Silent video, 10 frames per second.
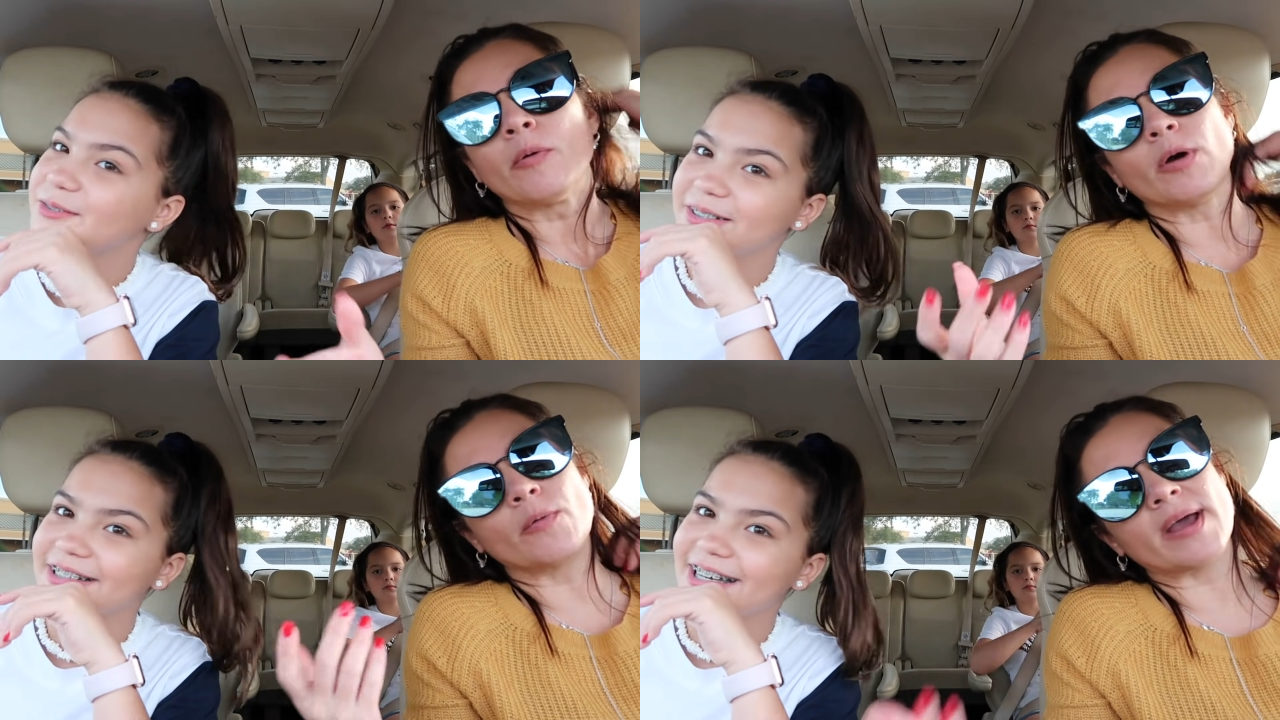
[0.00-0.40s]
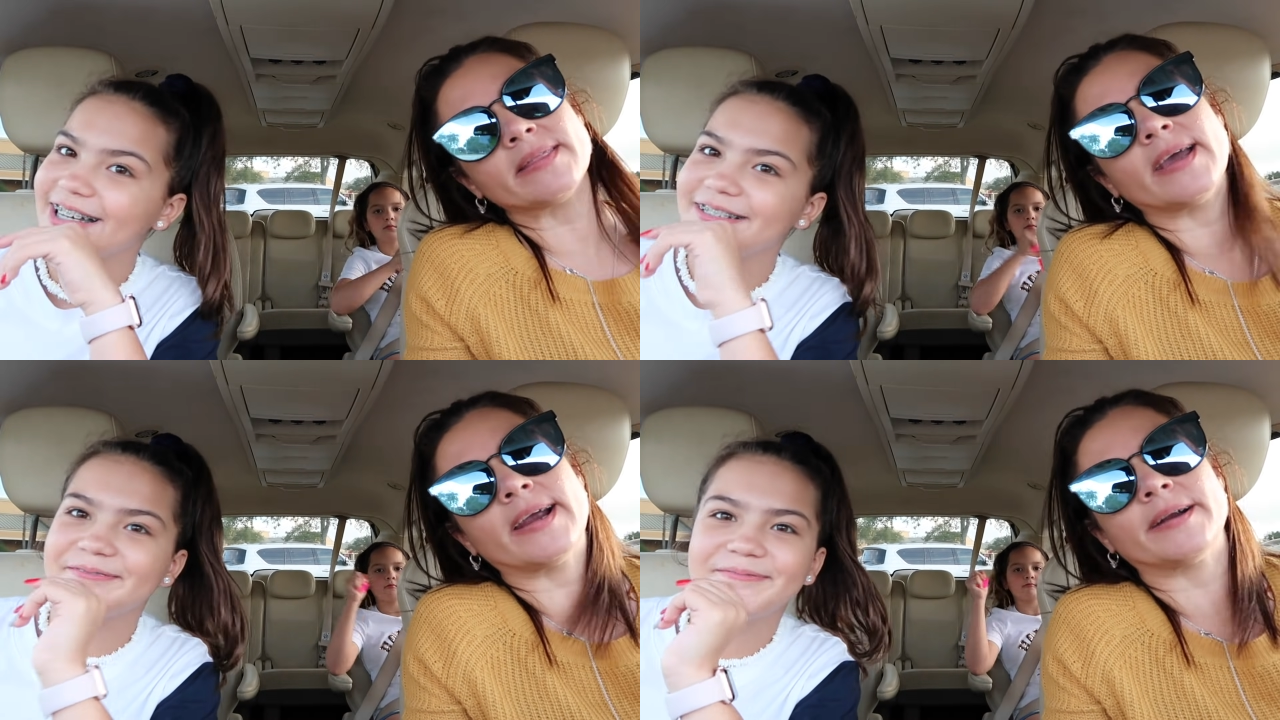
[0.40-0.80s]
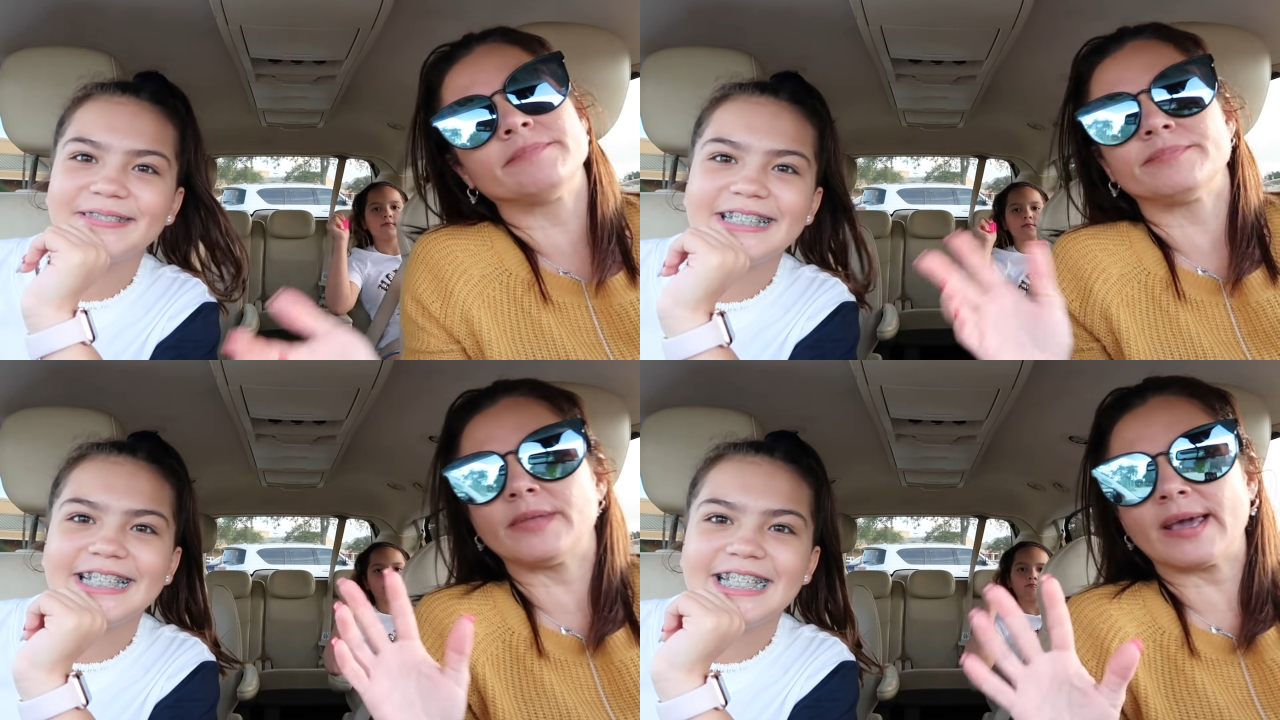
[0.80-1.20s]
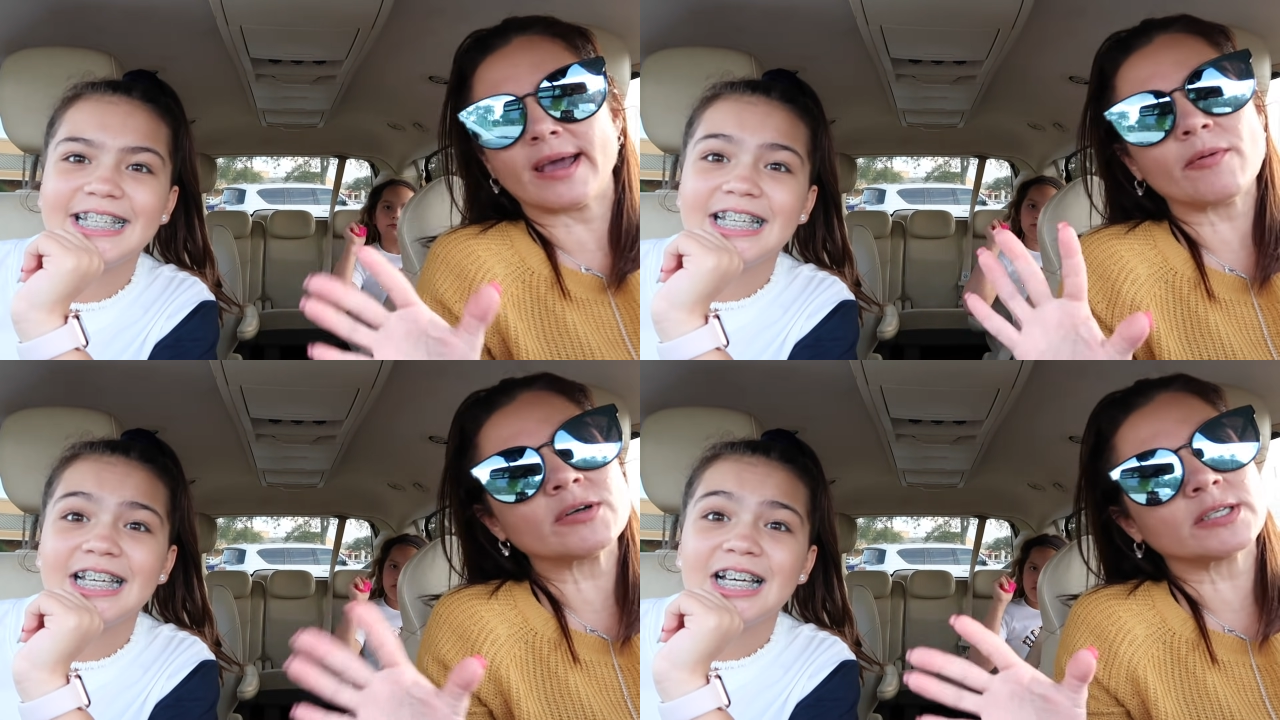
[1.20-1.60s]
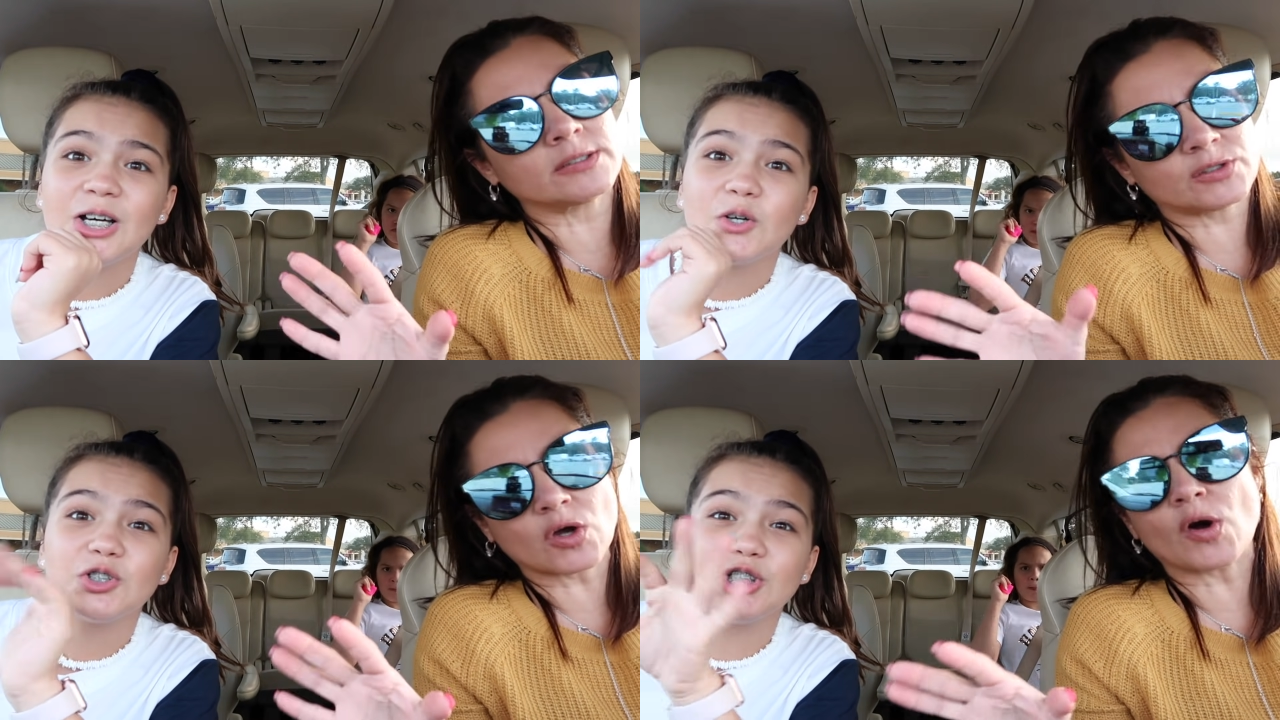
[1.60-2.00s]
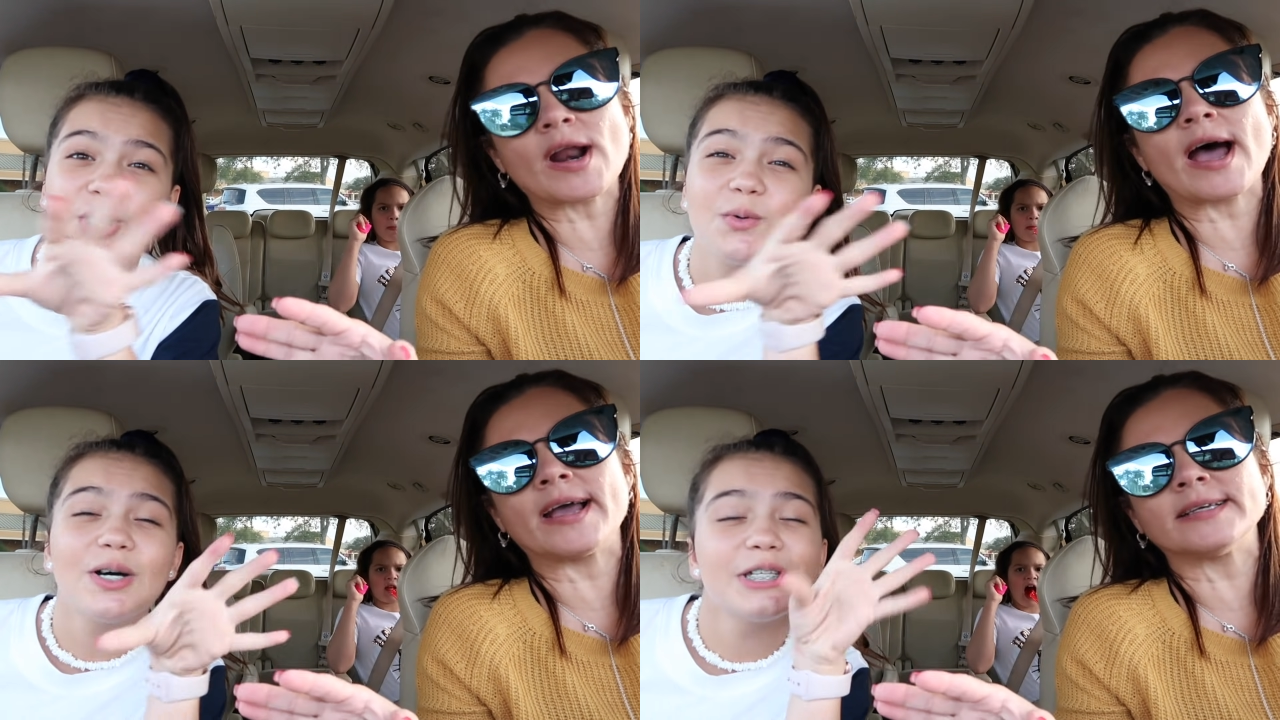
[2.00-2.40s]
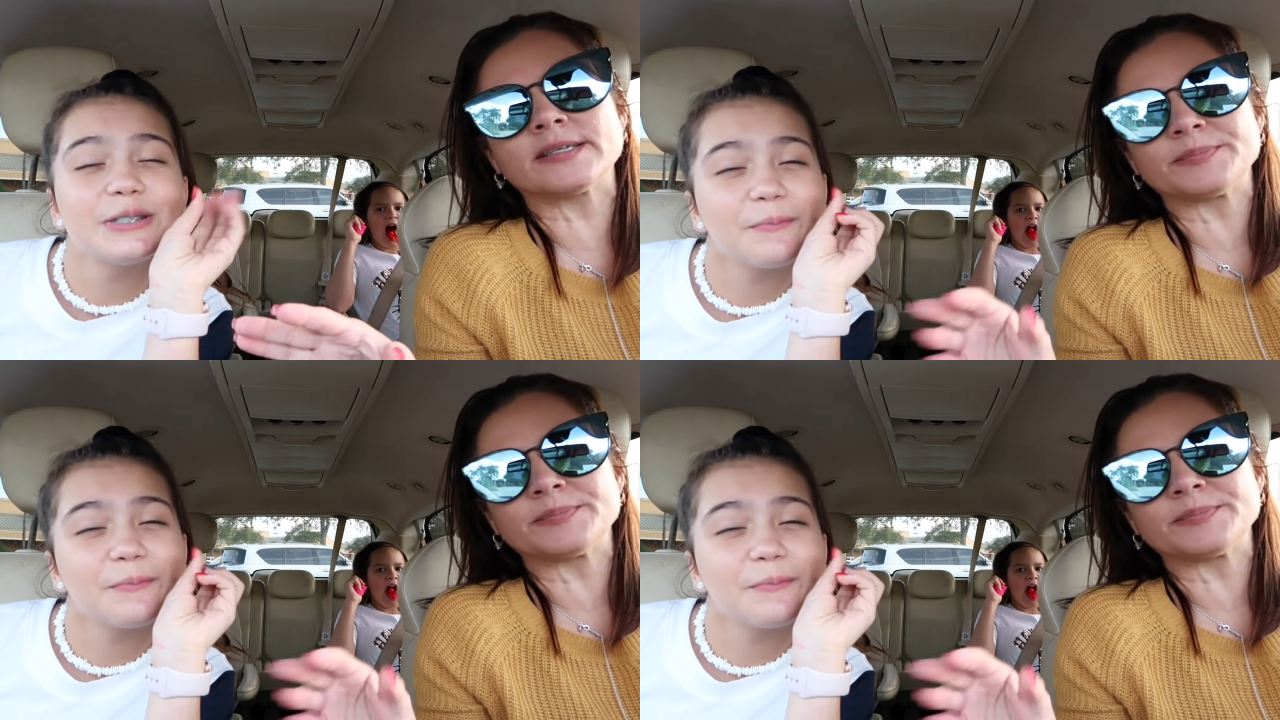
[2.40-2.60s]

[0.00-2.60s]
Speaker 1: we went there. The girl wasn't so she nice.